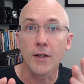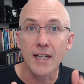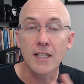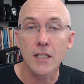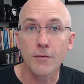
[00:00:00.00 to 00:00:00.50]

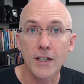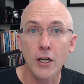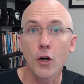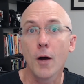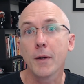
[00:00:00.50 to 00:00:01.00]
In this
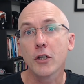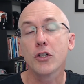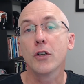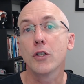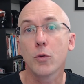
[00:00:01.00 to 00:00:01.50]
video, I'm going to
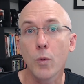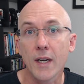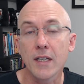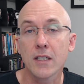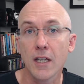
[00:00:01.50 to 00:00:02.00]
show you
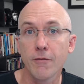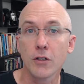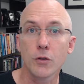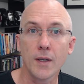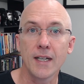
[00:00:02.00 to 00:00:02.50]
27
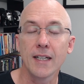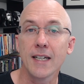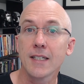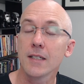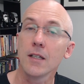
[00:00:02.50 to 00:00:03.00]
trading
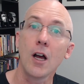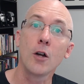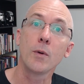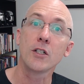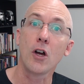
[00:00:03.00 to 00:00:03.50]
lessons that I
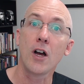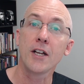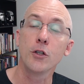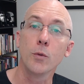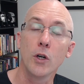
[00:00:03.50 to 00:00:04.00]
wish I
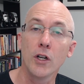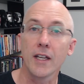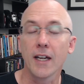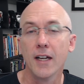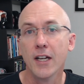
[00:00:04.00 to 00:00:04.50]
knew
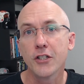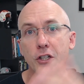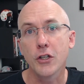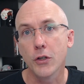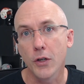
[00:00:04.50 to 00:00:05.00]
earlier so
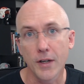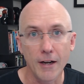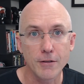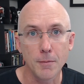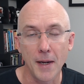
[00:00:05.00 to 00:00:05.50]
you don't
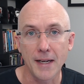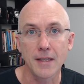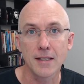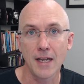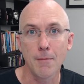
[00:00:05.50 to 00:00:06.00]
have to make
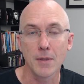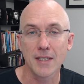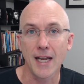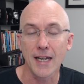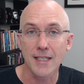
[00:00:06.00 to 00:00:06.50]
the same
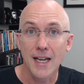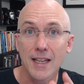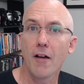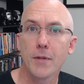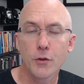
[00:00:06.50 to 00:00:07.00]
mistakes.
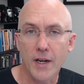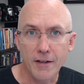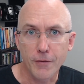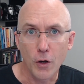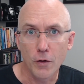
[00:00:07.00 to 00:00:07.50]
I've been
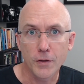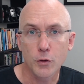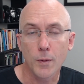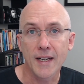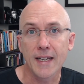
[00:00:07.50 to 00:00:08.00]
trading for over
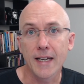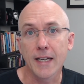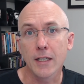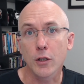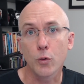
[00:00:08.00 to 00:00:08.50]
20
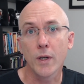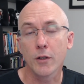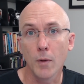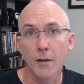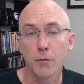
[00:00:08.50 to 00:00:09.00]
years, quit
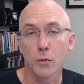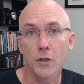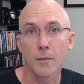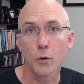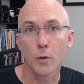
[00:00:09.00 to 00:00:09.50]
my
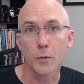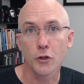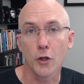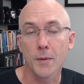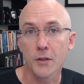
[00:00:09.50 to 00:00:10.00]
full-time corporate
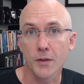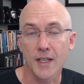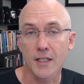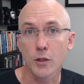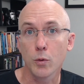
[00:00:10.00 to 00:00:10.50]
job in
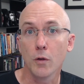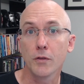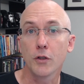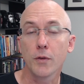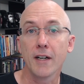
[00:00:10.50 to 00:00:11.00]
2012
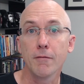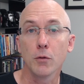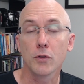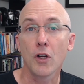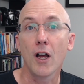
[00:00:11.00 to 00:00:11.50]
to trade
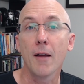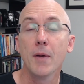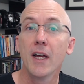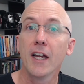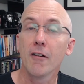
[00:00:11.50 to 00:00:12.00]
full-time,
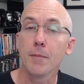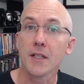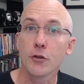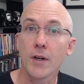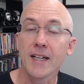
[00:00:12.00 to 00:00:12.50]
and I've been
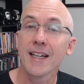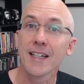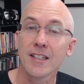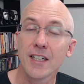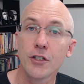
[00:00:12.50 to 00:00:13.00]
trading
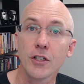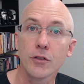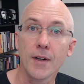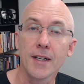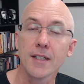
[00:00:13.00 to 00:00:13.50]
and teaching
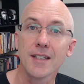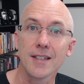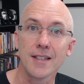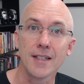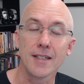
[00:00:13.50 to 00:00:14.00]
traders
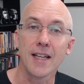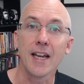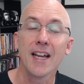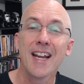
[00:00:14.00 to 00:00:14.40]
since then.